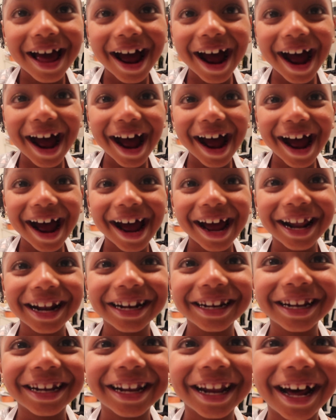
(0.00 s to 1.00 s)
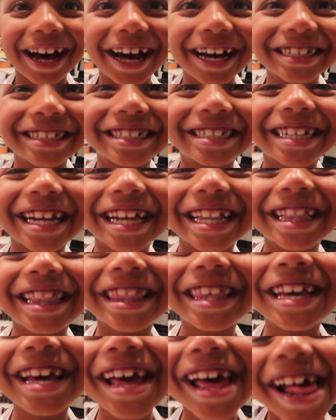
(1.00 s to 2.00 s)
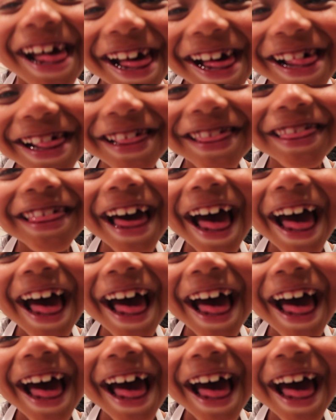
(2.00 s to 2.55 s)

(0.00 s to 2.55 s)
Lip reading: I lost a tooth.